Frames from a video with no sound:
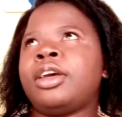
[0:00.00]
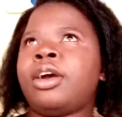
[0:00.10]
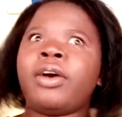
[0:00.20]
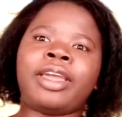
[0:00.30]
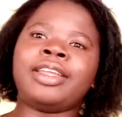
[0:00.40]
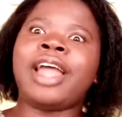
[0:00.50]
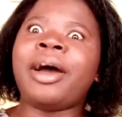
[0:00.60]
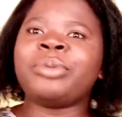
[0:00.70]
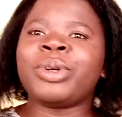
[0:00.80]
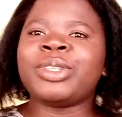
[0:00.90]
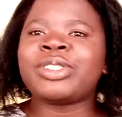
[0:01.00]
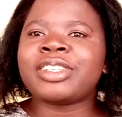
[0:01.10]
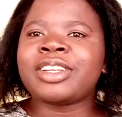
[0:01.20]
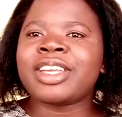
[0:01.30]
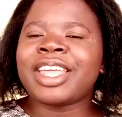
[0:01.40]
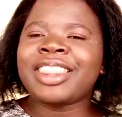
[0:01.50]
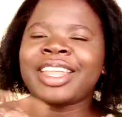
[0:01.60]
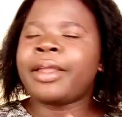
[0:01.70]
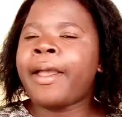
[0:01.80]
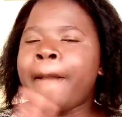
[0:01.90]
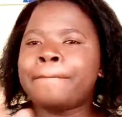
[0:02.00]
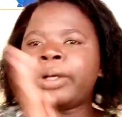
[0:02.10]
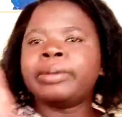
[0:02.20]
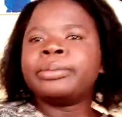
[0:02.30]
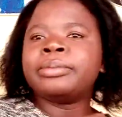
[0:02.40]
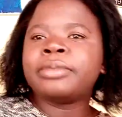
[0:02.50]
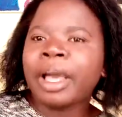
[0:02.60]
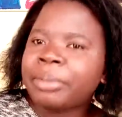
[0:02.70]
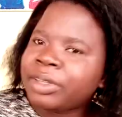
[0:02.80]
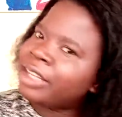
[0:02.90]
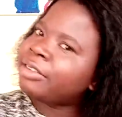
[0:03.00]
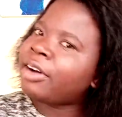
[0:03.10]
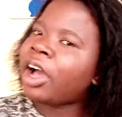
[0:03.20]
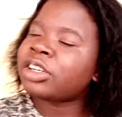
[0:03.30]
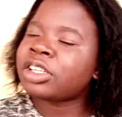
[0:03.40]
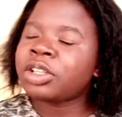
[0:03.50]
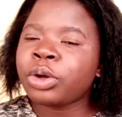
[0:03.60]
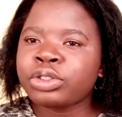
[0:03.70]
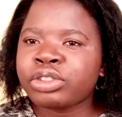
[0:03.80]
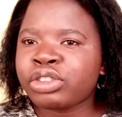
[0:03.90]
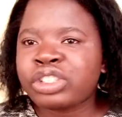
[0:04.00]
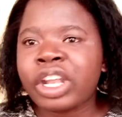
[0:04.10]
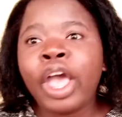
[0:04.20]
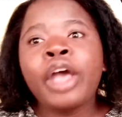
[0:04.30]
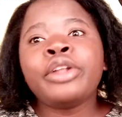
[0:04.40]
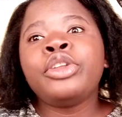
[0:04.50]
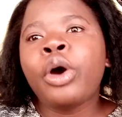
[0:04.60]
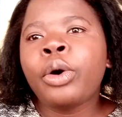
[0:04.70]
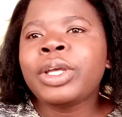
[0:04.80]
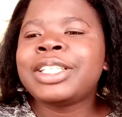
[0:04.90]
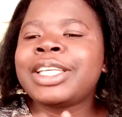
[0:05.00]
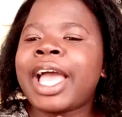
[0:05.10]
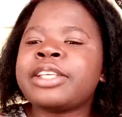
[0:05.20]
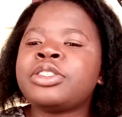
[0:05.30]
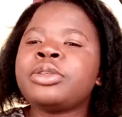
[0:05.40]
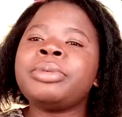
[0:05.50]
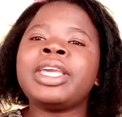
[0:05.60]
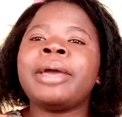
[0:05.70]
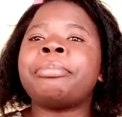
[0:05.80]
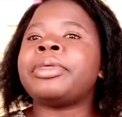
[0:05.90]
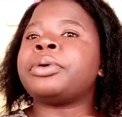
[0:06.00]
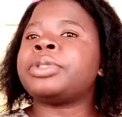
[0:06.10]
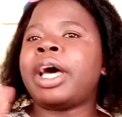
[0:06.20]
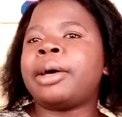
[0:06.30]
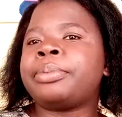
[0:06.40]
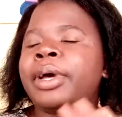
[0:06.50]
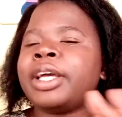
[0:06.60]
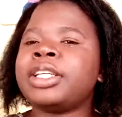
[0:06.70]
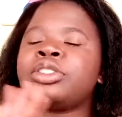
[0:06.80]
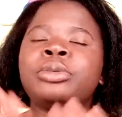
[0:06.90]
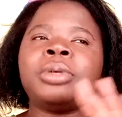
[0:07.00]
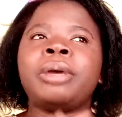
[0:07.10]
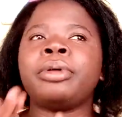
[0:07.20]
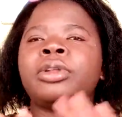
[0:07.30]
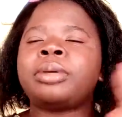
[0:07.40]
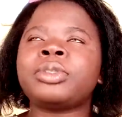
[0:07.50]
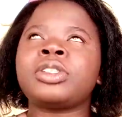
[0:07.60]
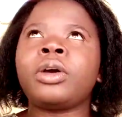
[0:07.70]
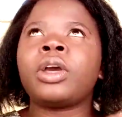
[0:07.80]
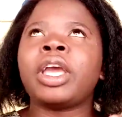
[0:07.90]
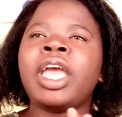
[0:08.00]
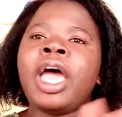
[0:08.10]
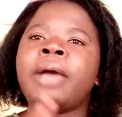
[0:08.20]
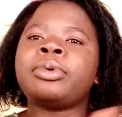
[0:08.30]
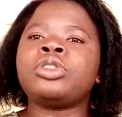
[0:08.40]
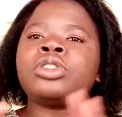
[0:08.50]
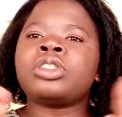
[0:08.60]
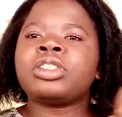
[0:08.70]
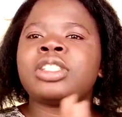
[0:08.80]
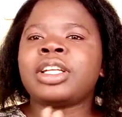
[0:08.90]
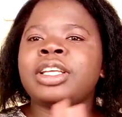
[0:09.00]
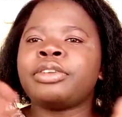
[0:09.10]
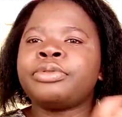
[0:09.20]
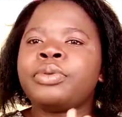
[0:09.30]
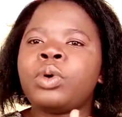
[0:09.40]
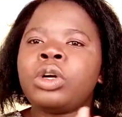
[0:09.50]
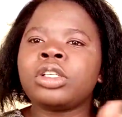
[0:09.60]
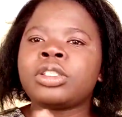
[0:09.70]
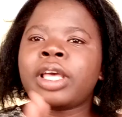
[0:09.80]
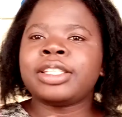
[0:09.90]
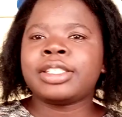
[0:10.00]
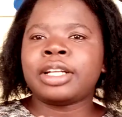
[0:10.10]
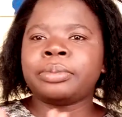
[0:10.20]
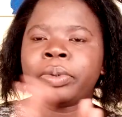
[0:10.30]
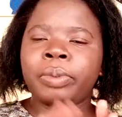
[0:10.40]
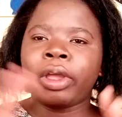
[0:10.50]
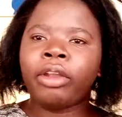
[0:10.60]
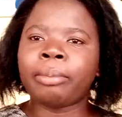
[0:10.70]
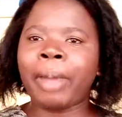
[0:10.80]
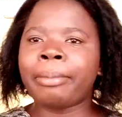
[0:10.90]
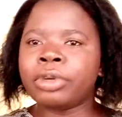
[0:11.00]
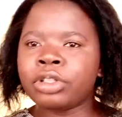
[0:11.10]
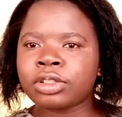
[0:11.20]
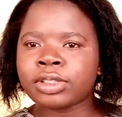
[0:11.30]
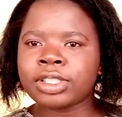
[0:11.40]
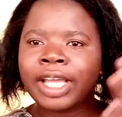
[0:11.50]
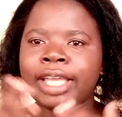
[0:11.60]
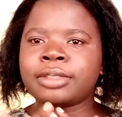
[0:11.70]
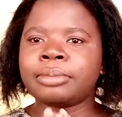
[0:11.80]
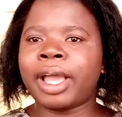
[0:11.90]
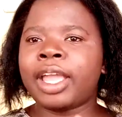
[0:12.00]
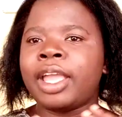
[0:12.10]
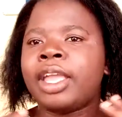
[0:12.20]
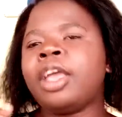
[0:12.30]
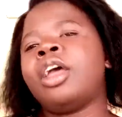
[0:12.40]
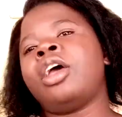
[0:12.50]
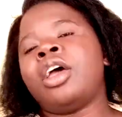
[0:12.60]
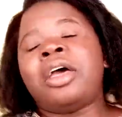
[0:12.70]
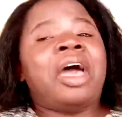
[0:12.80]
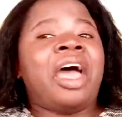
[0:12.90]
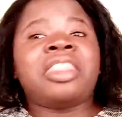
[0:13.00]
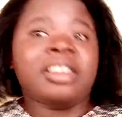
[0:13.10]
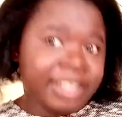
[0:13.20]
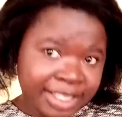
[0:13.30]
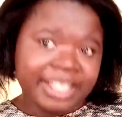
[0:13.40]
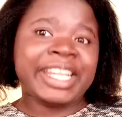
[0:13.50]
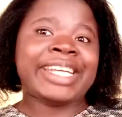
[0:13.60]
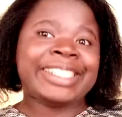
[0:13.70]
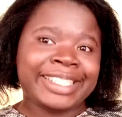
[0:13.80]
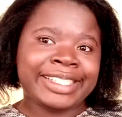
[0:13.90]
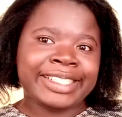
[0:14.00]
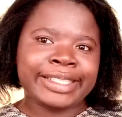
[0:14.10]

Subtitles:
okay, now I'm going to study, and then boom, I'm in level 100 concentration. No, it has to be a build-up. It has to be a build-up. Say, okay, I'm going to start studying at 4, so I start preparing my mental state, my other states,